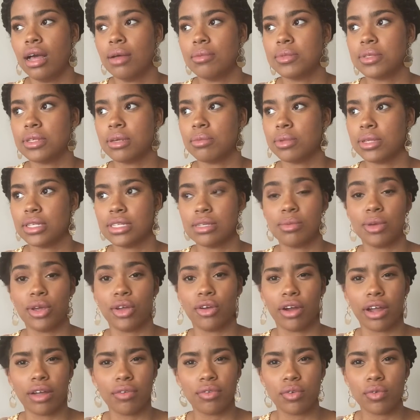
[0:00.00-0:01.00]
something to be
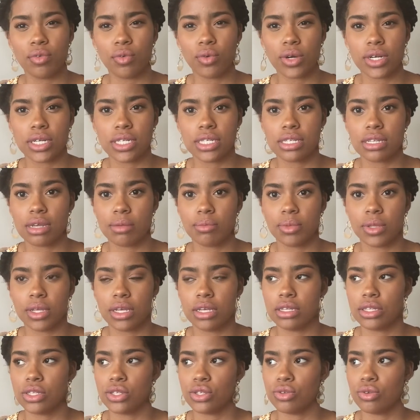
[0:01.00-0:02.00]
grateful for, and
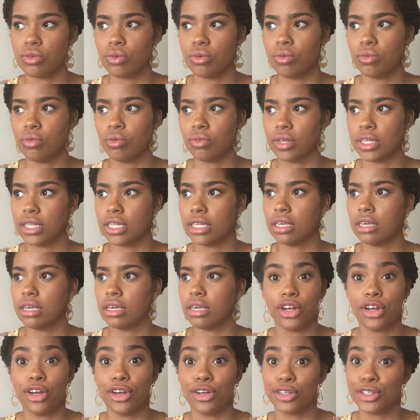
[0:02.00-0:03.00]
something to
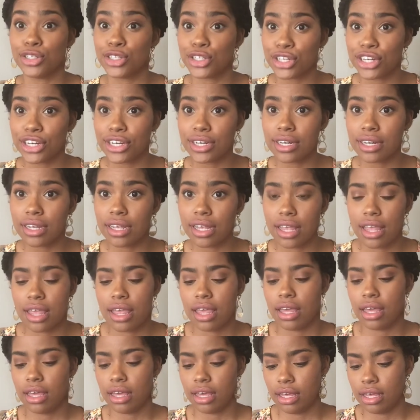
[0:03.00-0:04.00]
really nurture
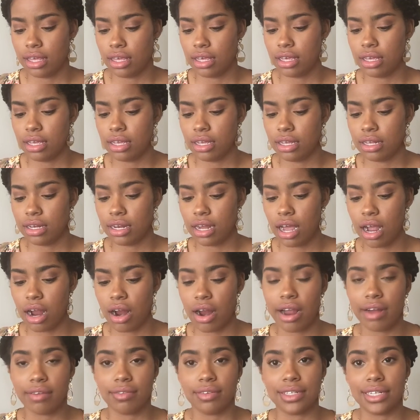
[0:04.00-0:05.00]
in
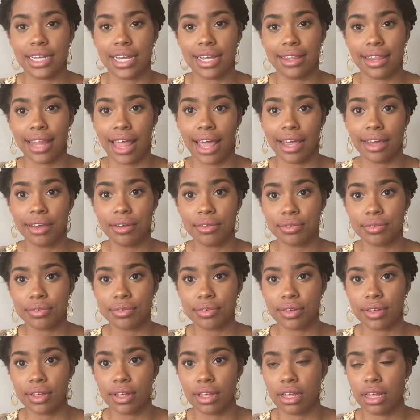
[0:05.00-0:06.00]
our everyday
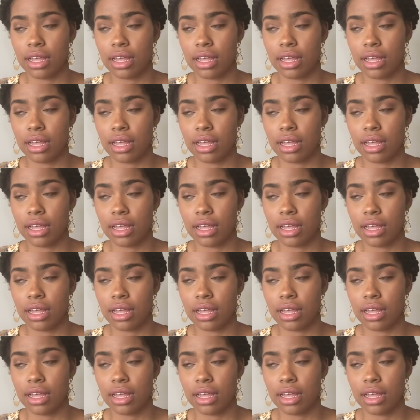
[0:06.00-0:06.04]
life,